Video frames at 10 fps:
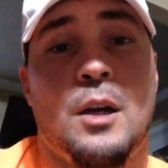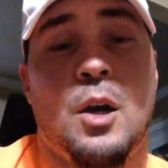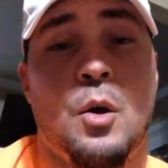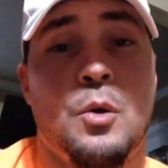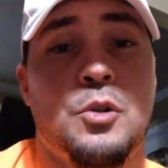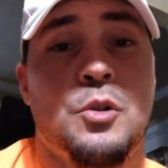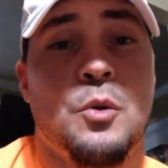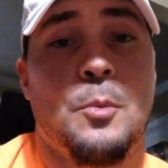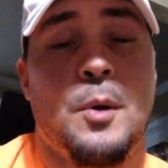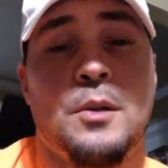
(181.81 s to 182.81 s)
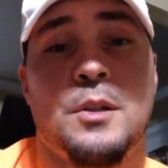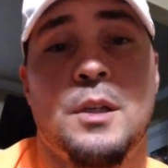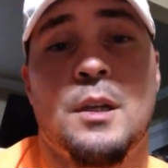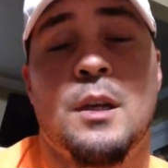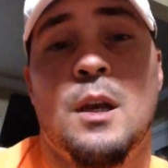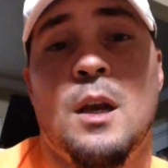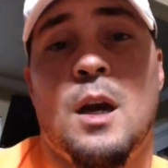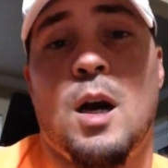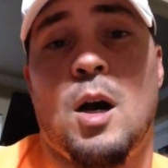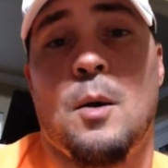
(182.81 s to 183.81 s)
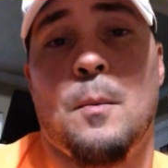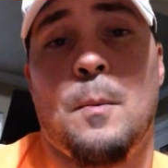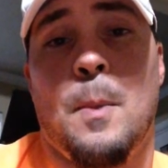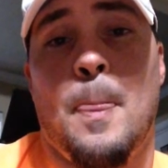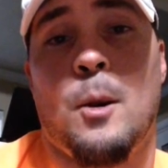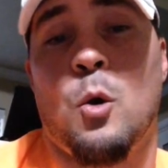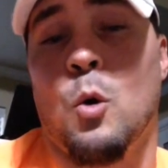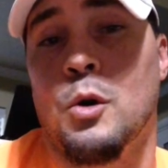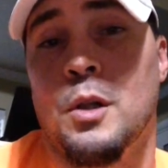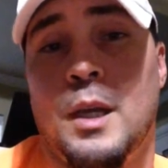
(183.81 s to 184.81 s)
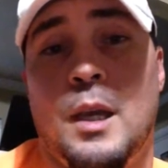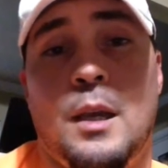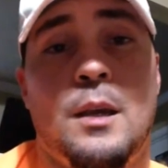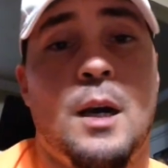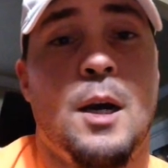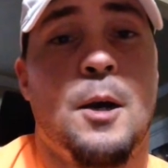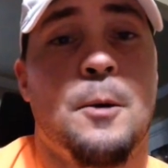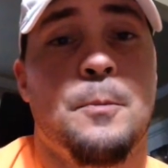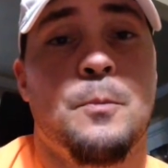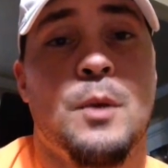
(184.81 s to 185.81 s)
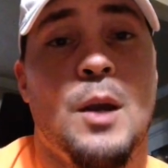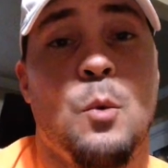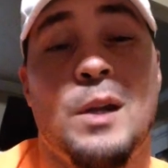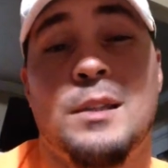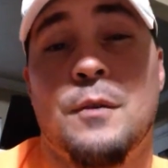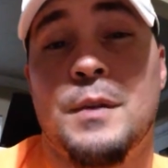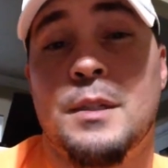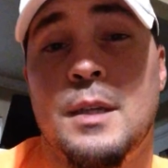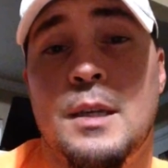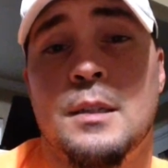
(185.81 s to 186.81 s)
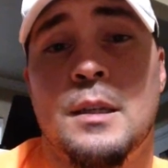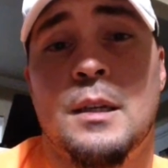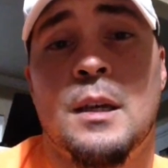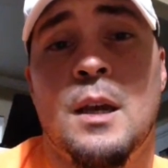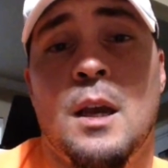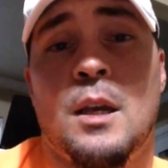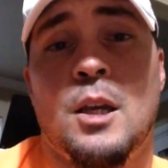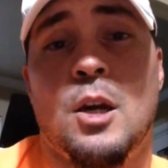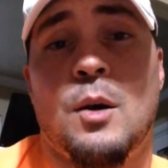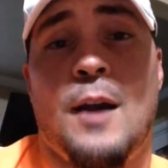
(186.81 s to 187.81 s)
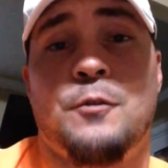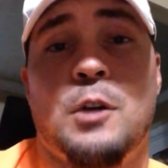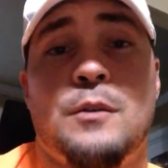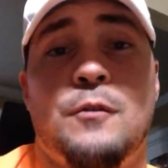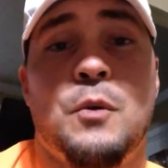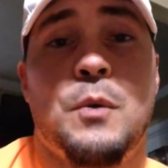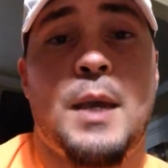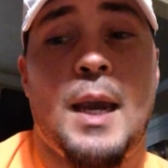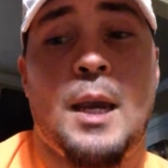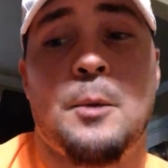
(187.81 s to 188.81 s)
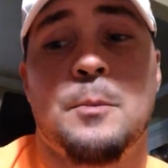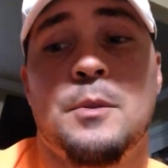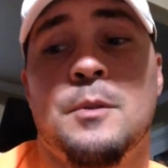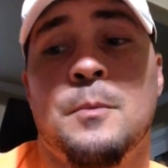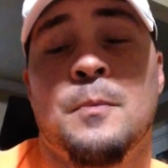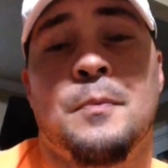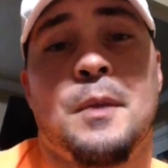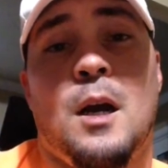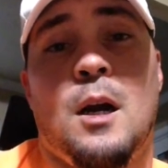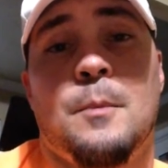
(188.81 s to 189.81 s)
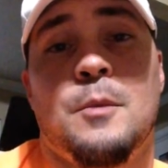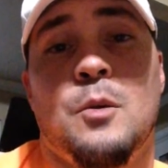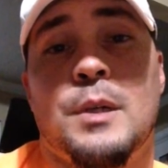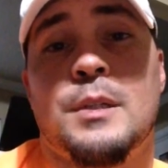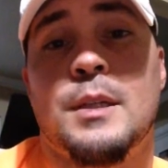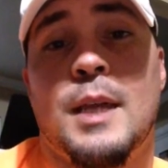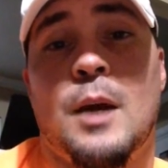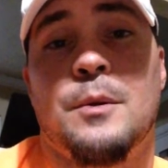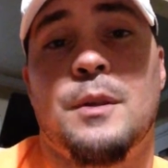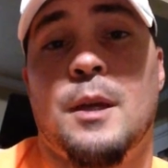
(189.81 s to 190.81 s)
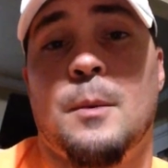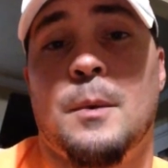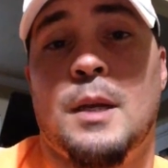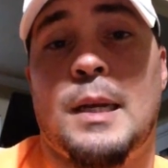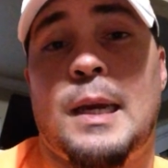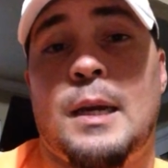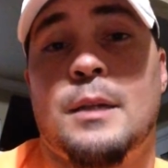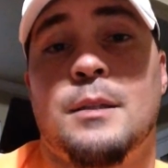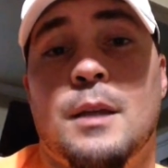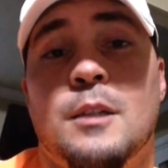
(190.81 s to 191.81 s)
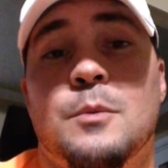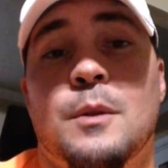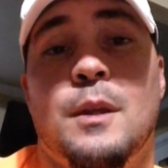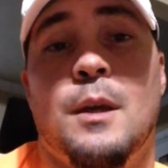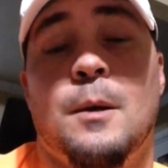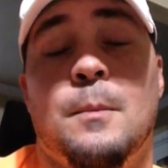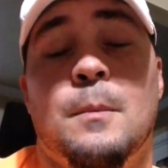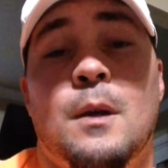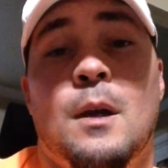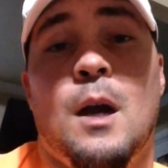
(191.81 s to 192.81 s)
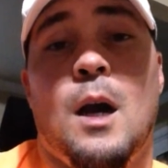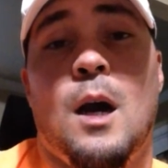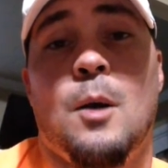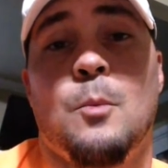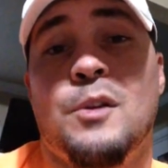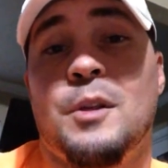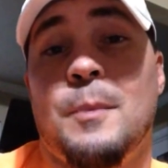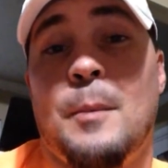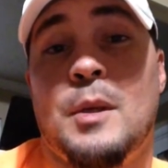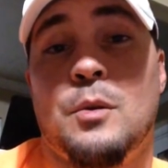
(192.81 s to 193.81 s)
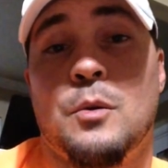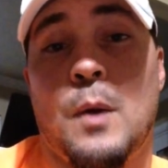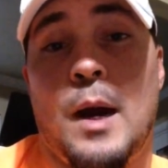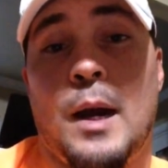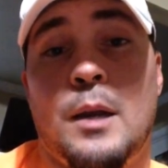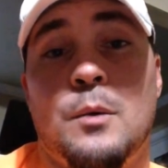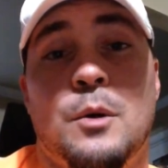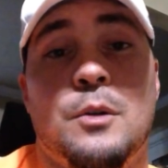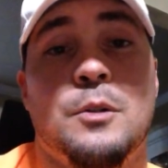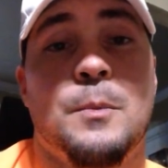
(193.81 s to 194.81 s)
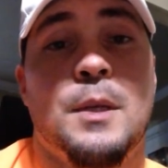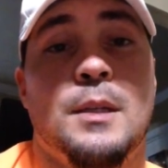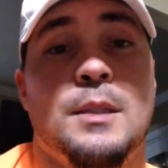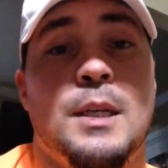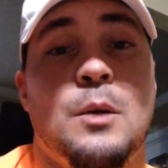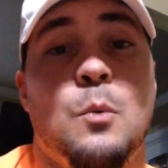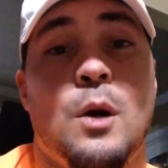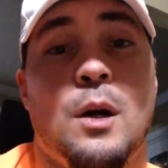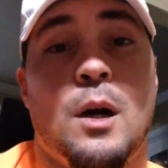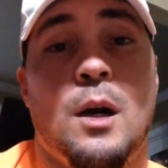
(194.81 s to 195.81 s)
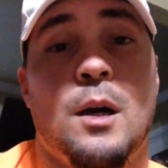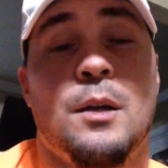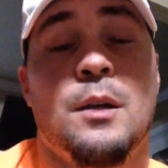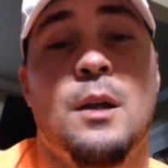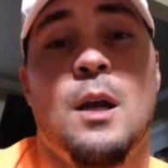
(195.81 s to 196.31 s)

a coach or a person quarterly, once every season, after every few games, you want to sit down with them and kind of discuss with them what they might be doing right, what are some things they need to work on,